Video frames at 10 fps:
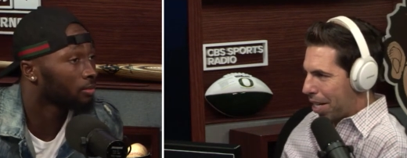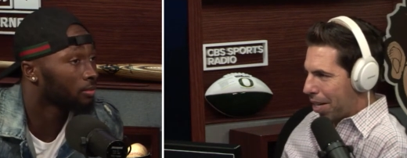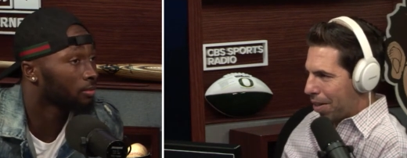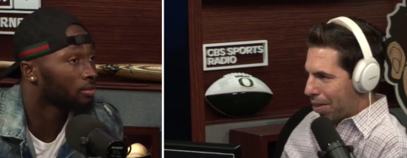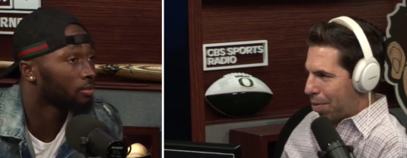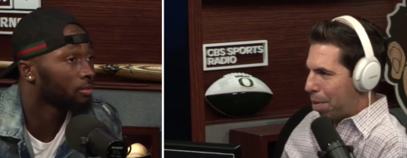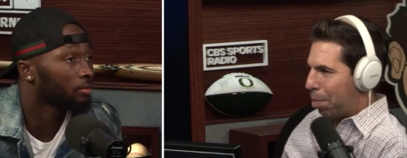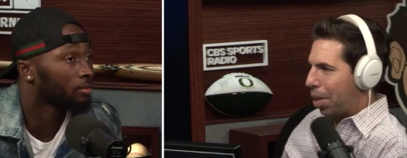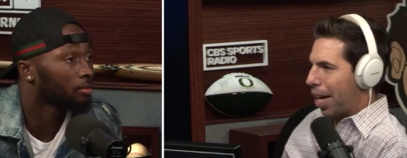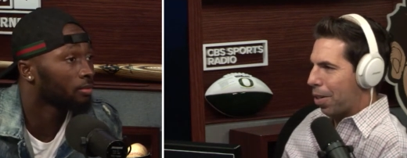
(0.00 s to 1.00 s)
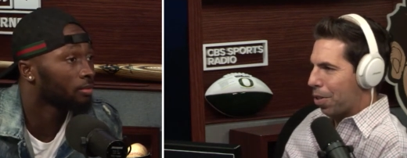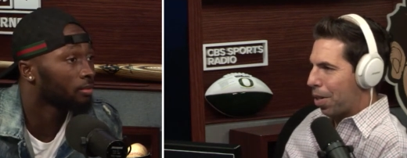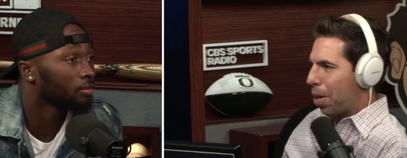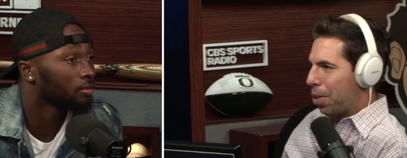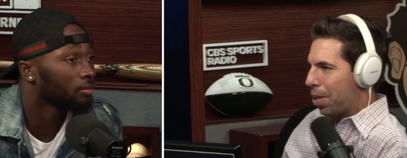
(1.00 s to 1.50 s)
Speaker 1: years? What players or
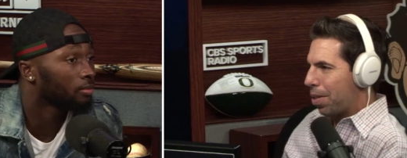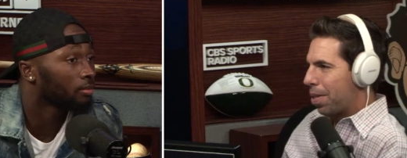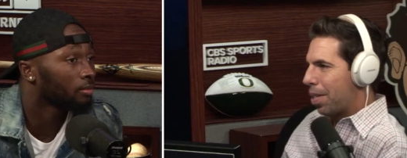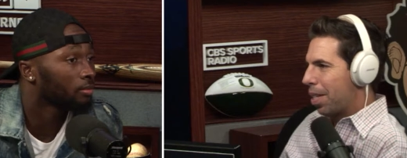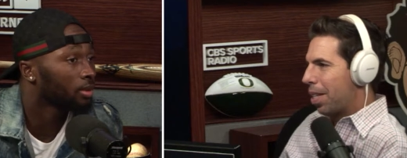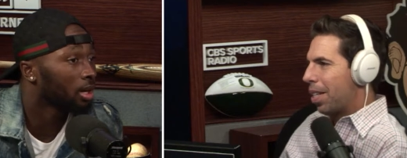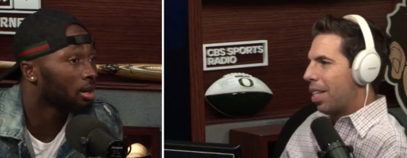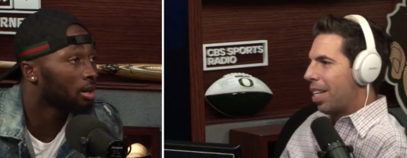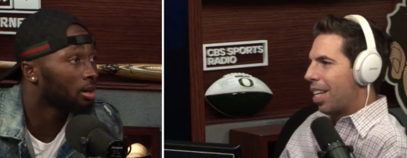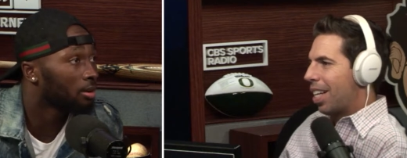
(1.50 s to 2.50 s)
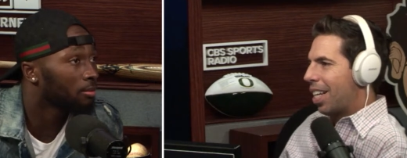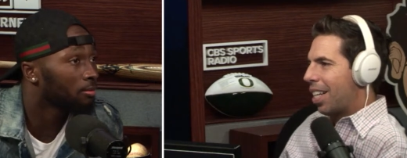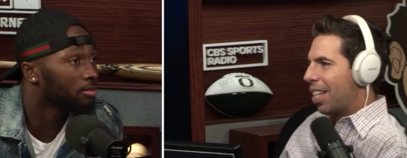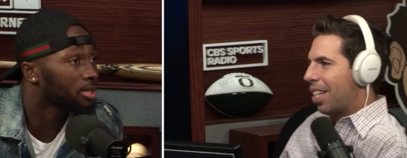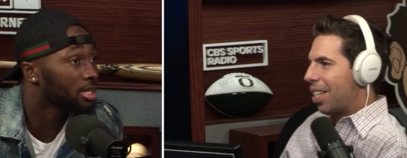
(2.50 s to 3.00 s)
coaches?
Speaker 2: Um,
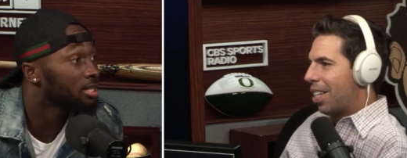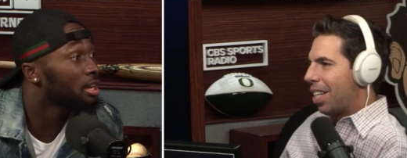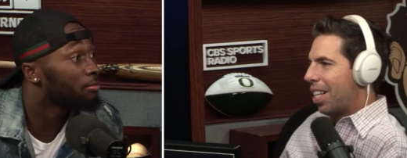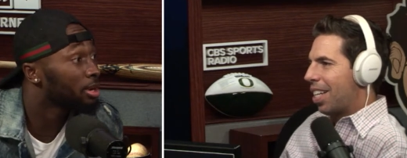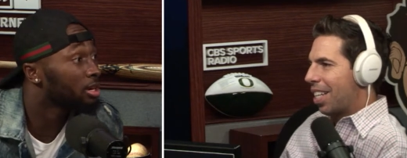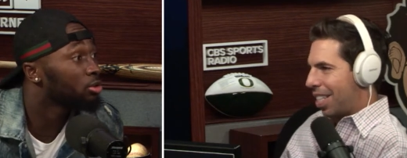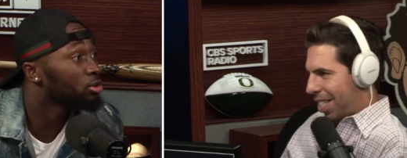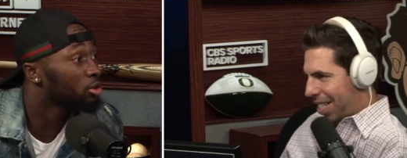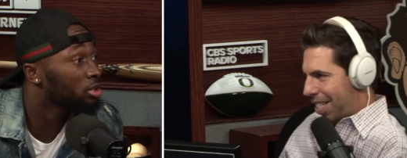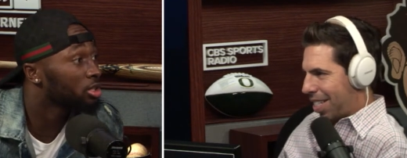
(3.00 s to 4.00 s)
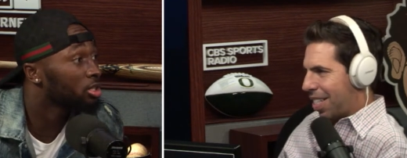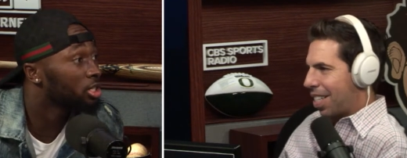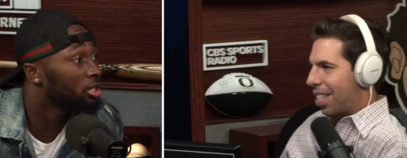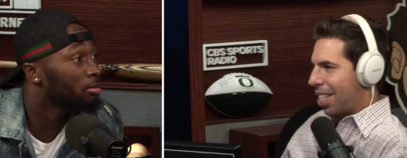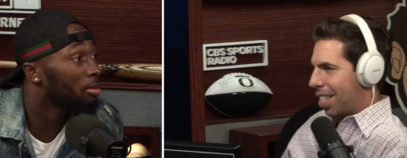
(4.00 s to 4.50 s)
since I've been in New York,
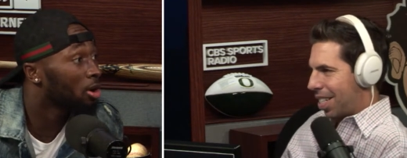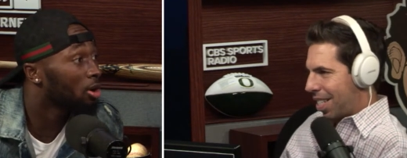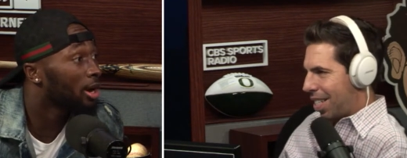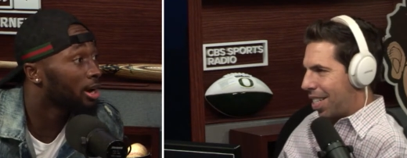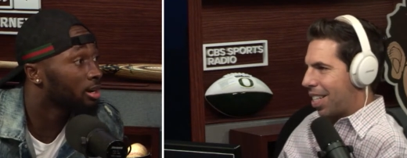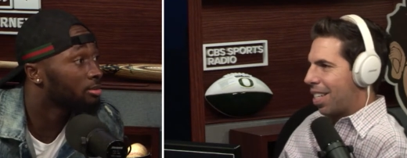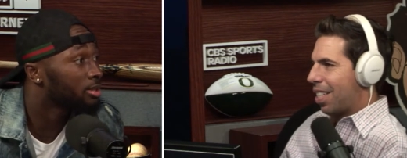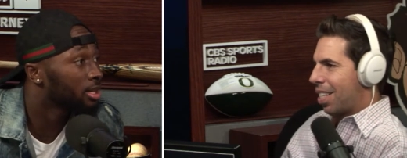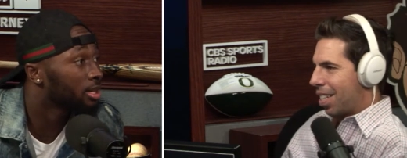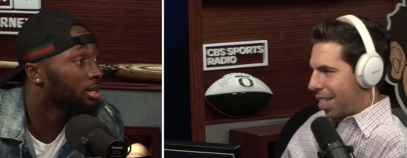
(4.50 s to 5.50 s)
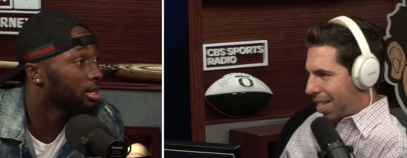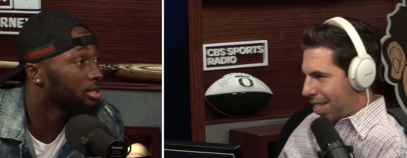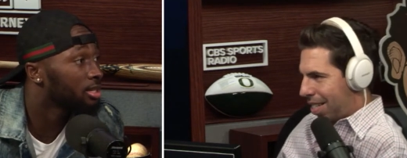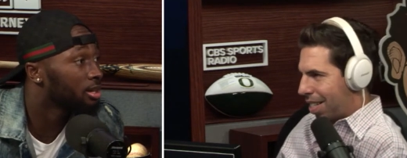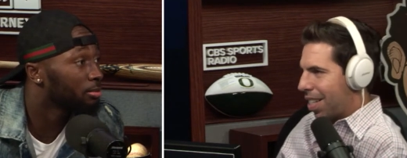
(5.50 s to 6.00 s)
Jamal Adams, he he's
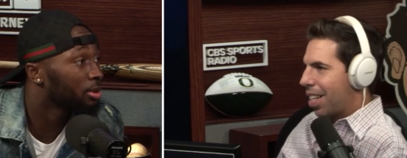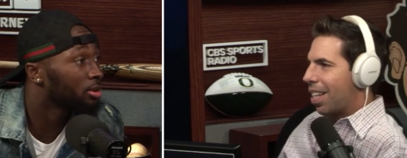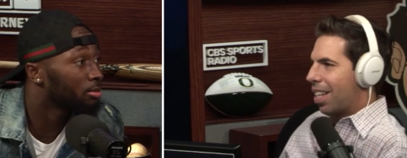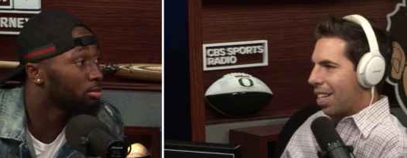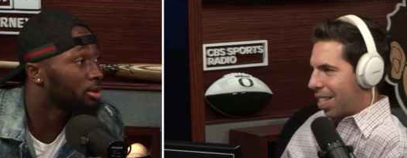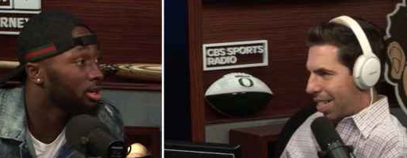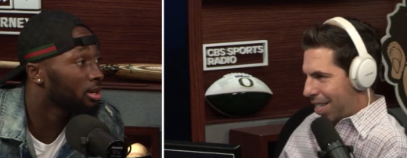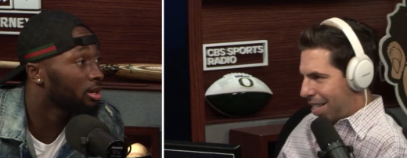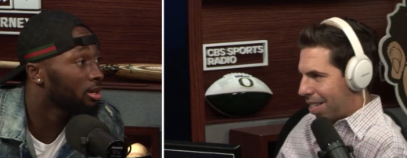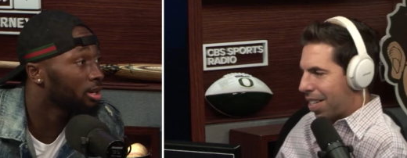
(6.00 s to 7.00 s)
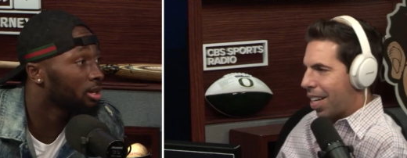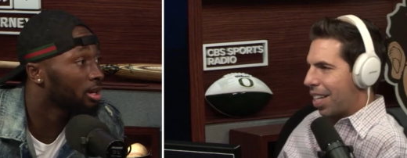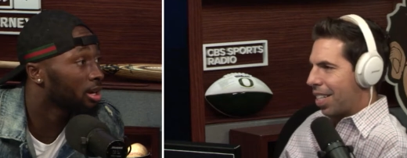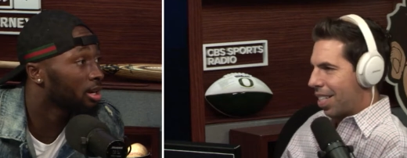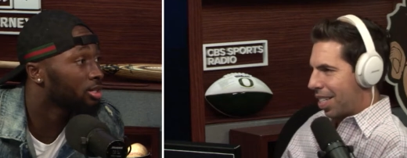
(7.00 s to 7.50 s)
in the building pretty early. Okay.
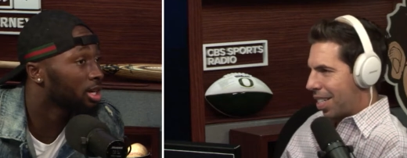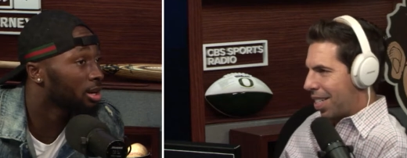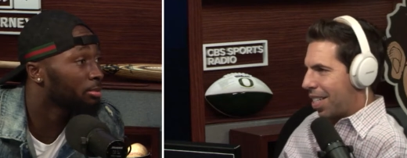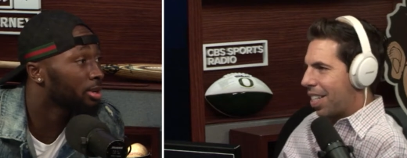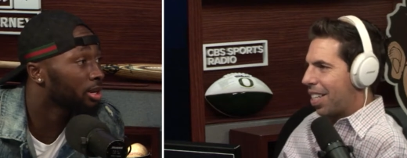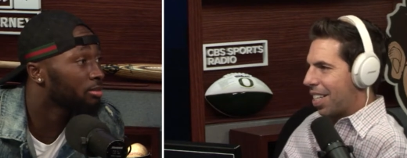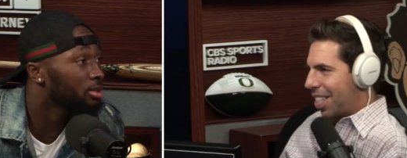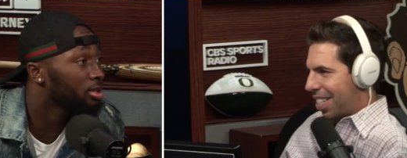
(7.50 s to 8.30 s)
I try to beat him